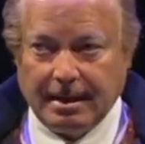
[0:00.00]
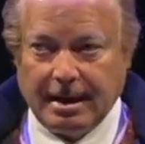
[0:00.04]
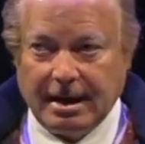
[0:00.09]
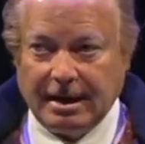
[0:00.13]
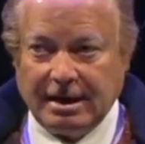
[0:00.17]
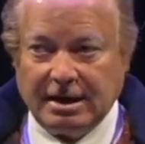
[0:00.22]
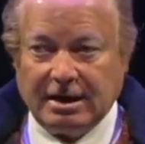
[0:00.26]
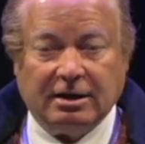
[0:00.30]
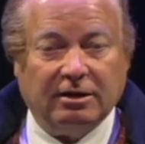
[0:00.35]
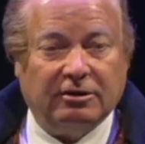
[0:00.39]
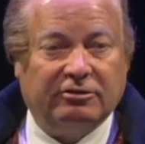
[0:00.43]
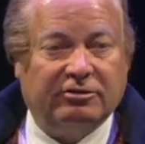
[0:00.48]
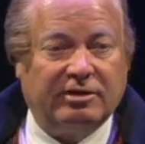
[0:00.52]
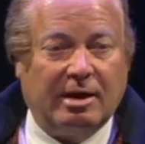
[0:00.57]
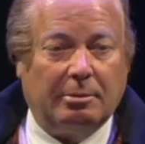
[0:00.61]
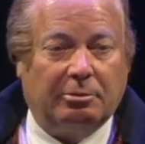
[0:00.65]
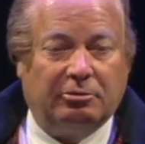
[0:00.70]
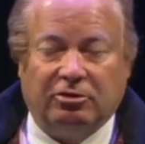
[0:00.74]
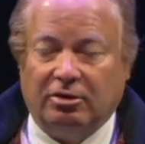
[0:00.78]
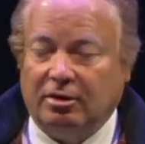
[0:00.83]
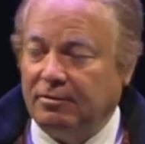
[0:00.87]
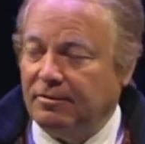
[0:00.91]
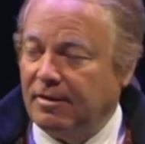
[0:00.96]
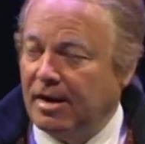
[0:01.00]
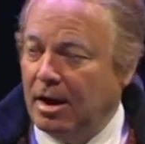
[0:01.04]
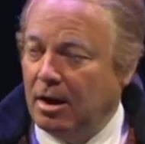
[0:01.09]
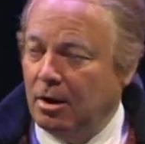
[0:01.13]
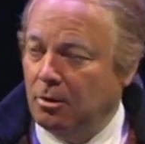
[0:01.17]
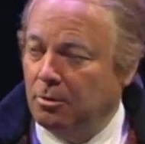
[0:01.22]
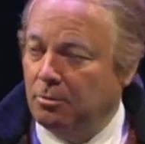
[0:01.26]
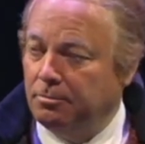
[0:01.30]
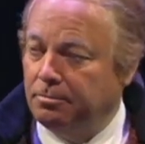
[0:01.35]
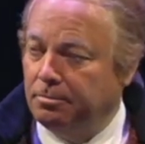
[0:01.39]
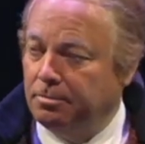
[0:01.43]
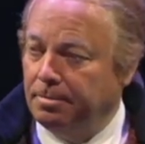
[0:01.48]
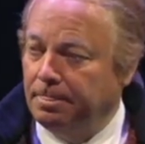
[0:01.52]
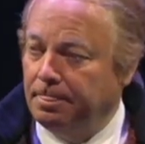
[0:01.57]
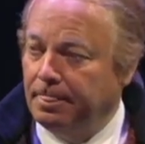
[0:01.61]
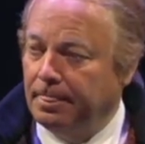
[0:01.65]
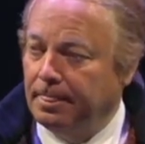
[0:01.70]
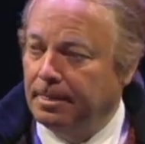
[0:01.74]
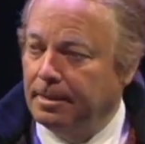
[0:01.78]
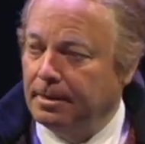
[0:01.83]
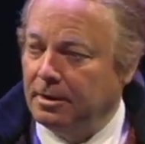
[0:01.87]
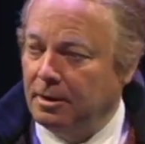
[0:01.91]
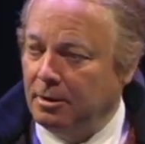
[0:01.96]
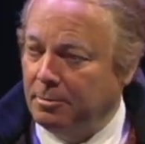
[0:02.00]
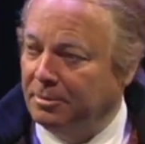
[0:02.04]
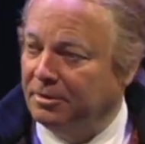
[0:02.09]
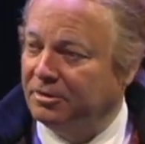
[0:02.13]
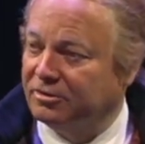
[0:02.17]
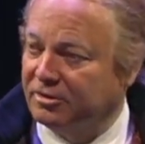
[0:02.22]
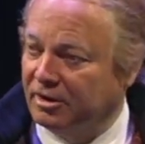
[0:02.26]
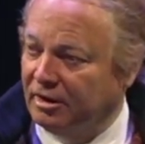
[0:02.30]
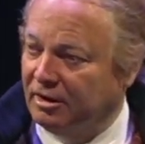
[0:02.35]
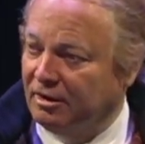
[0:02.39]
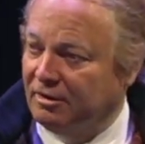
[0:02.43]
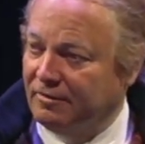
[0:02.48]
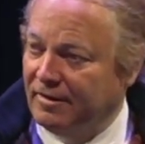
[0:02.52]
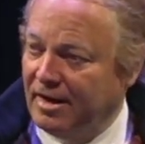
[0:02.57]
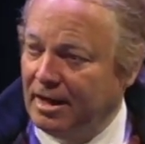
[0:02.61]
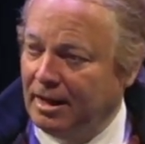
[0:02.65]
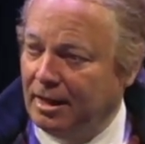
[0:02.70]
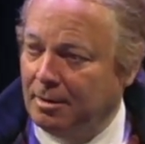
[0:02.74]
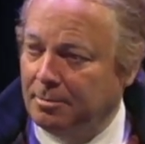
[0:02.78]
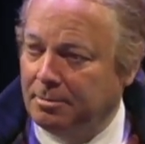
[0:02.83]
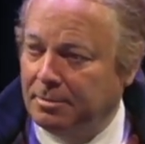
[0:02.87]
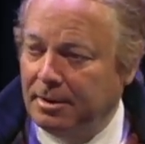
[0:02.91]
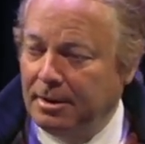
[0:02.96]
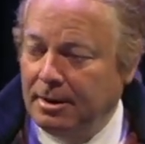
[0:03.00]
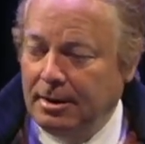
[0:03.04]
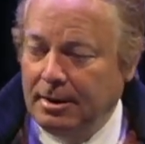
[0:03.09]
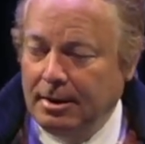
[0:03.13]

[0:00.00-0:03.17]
any conception of how humans can develop.